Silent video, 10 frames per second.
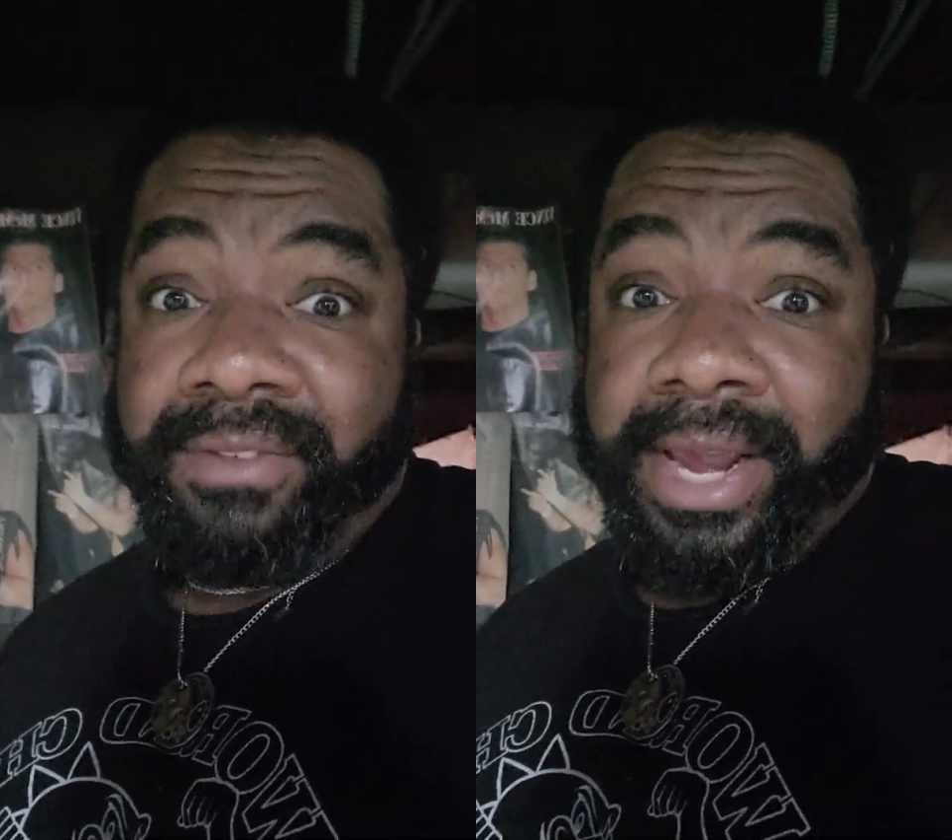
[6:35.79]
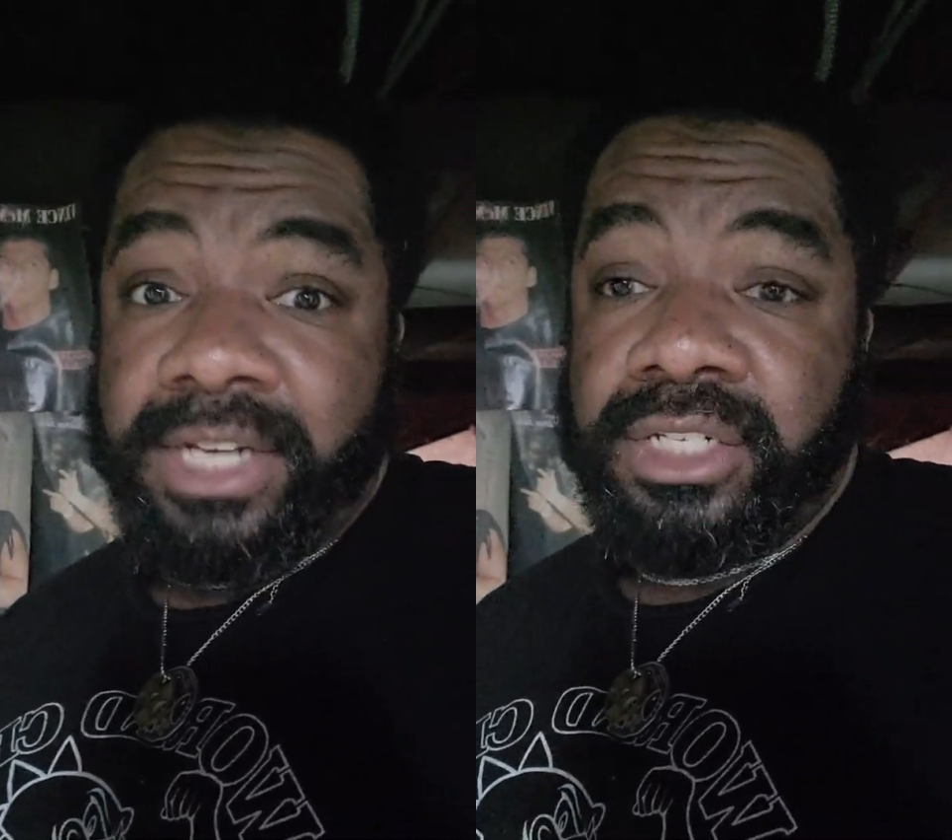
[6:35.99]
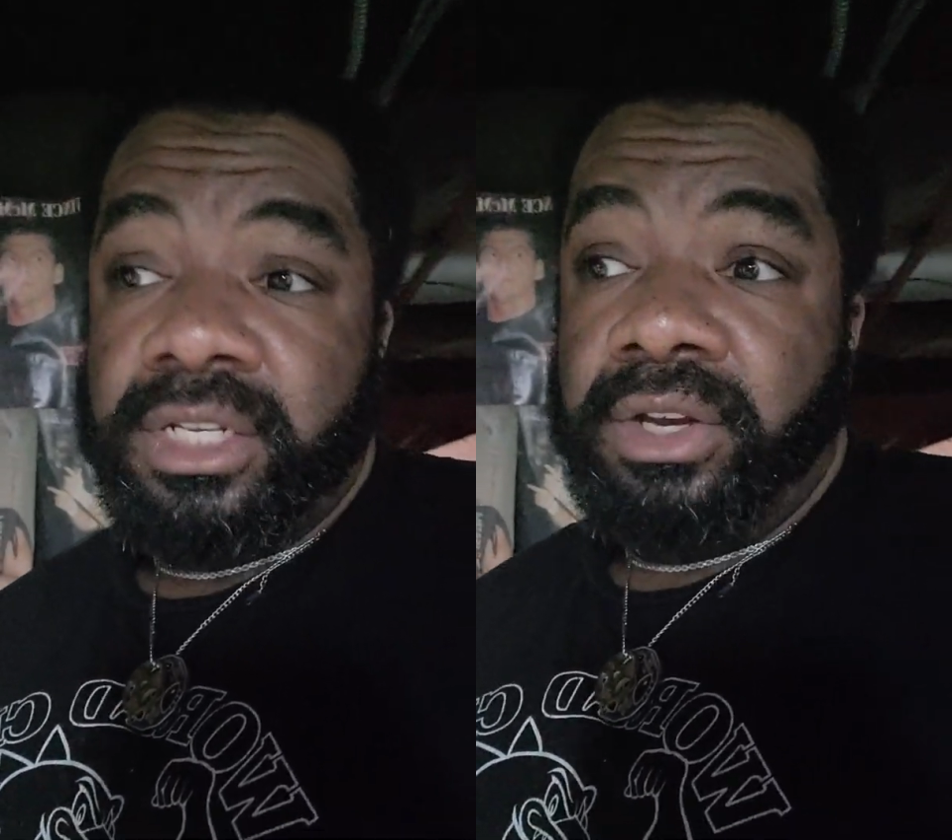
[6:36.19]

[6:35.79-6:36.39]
actually,